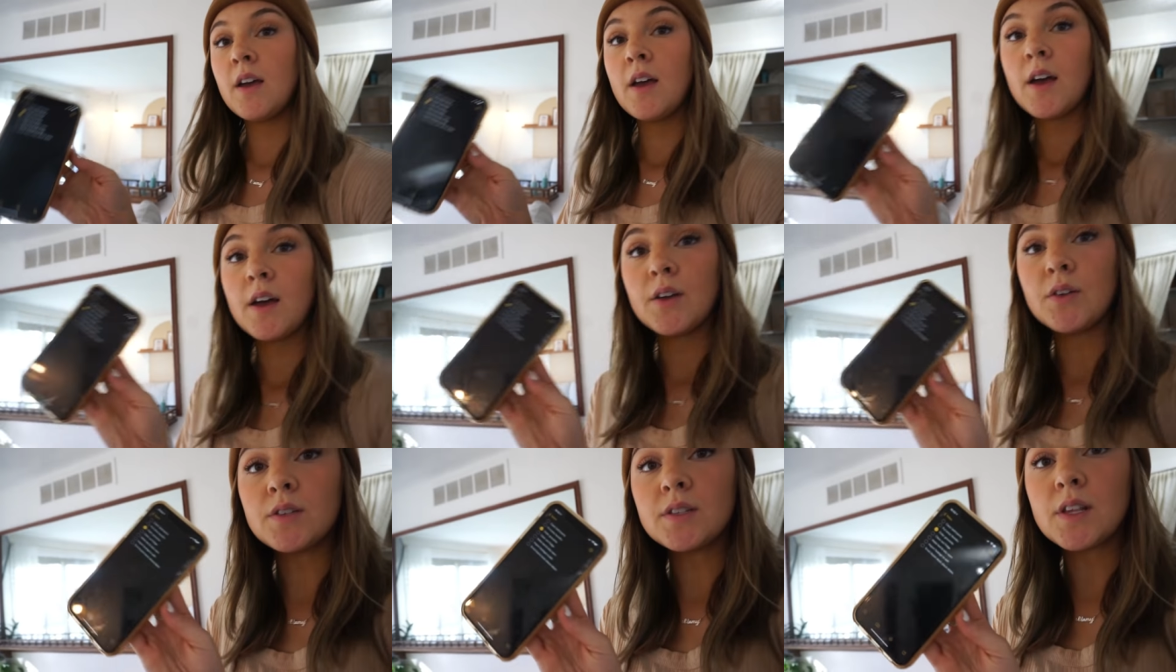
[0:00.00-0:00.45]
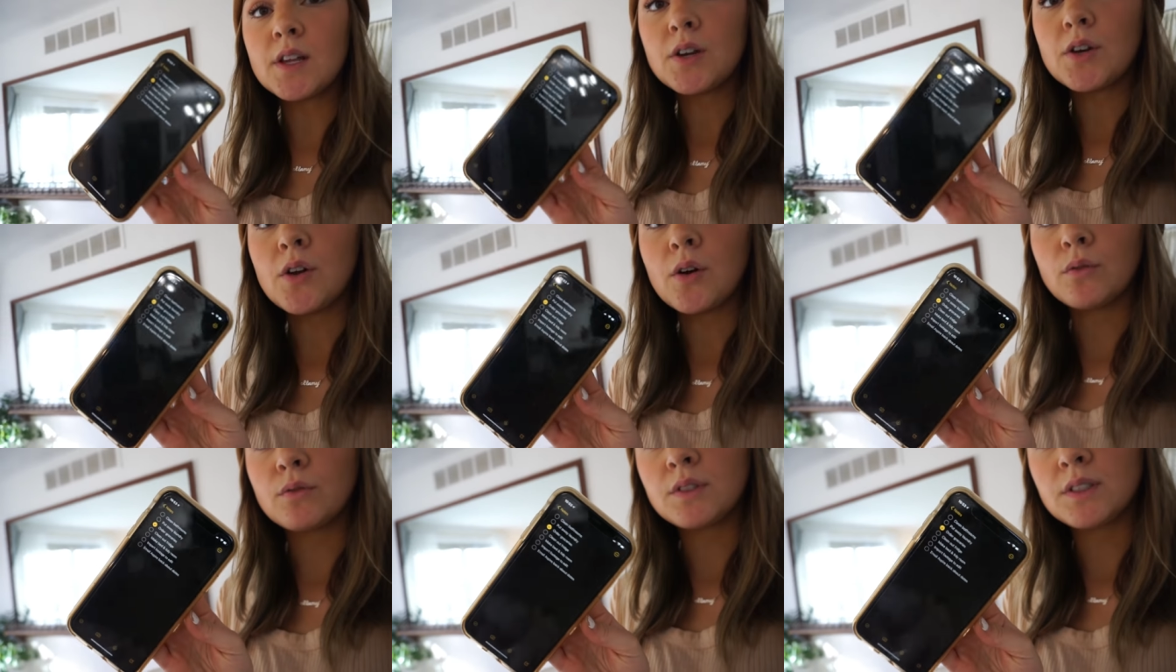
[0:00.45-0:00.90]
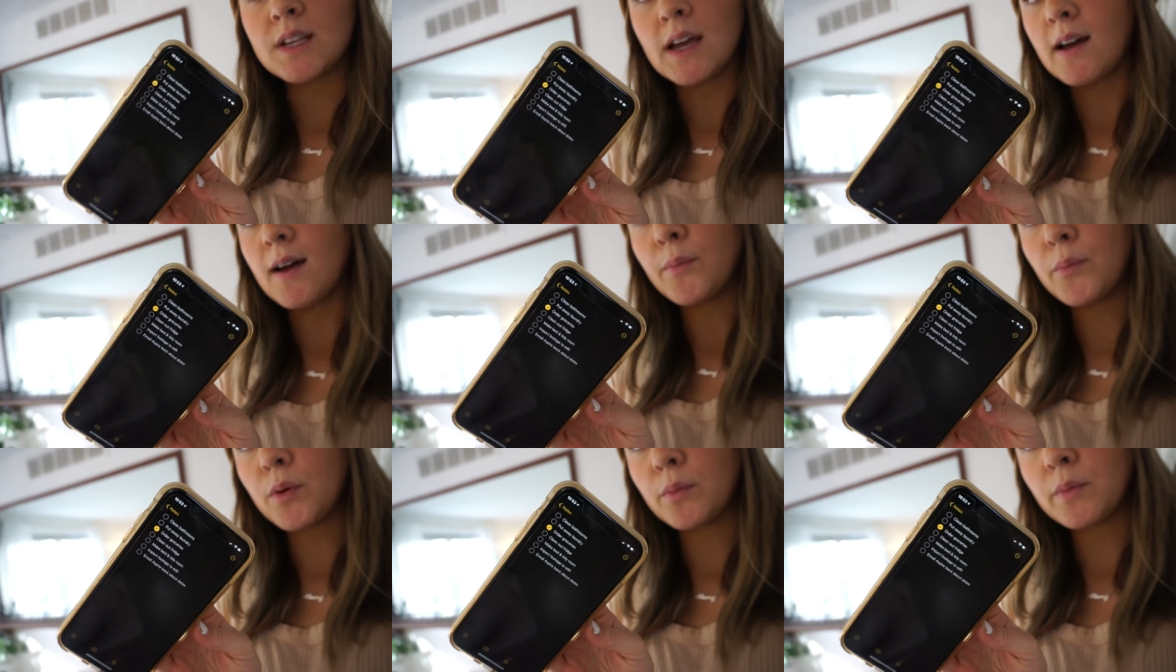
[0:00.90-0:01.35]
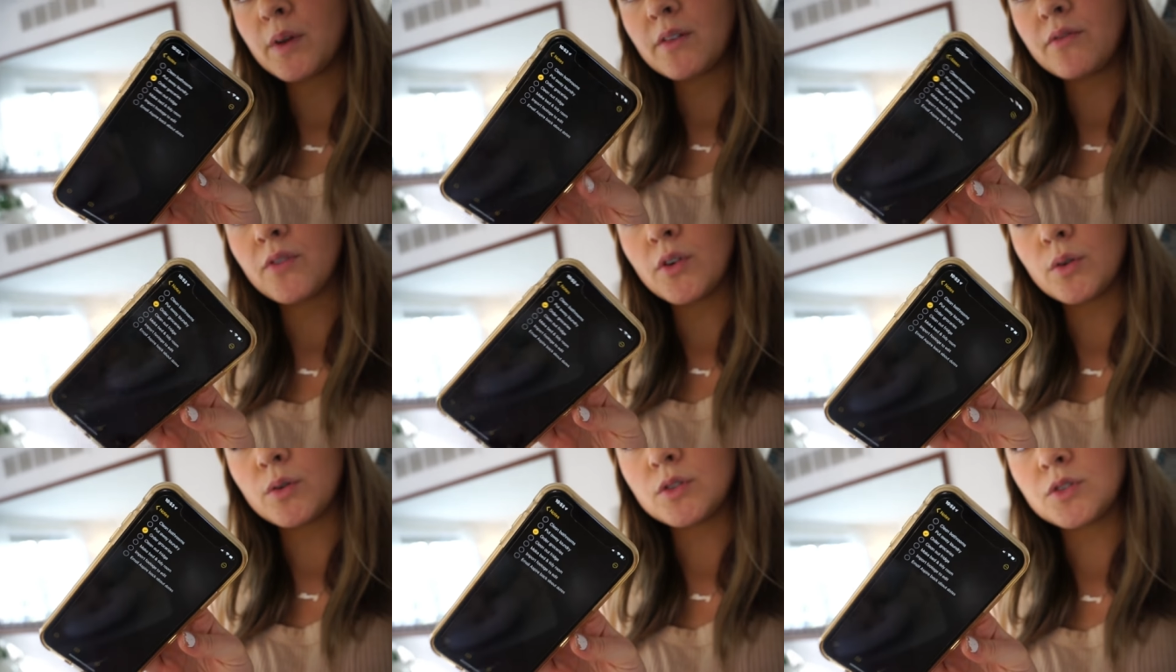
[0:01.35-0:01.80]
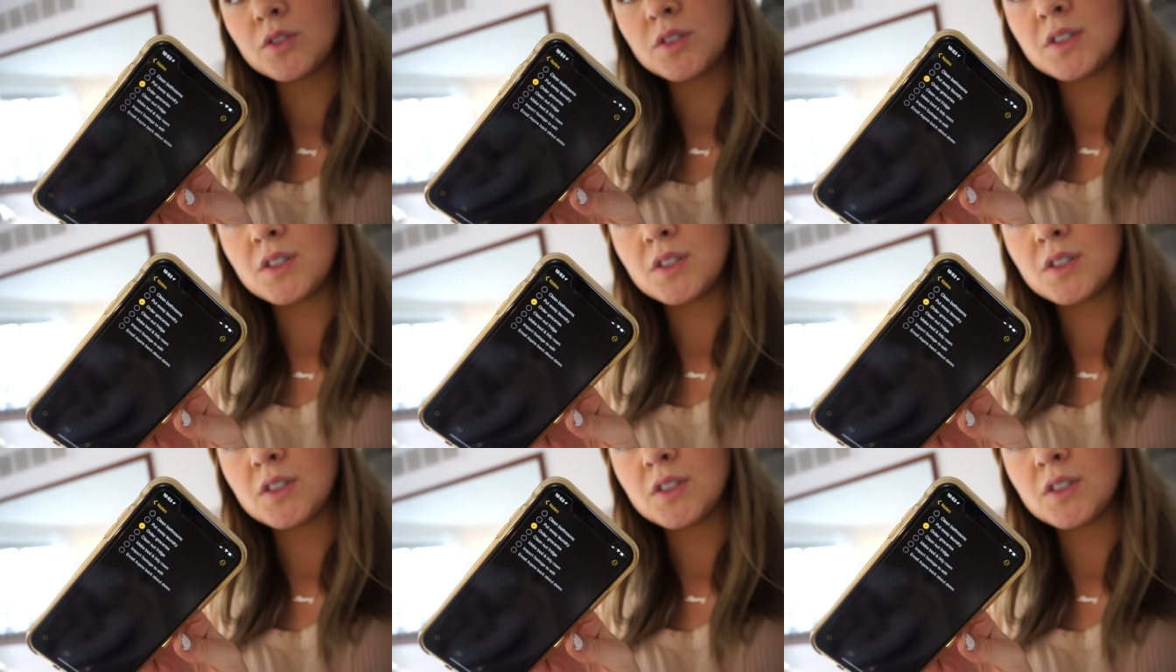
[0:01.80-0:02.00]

I use the notes app on my phone and just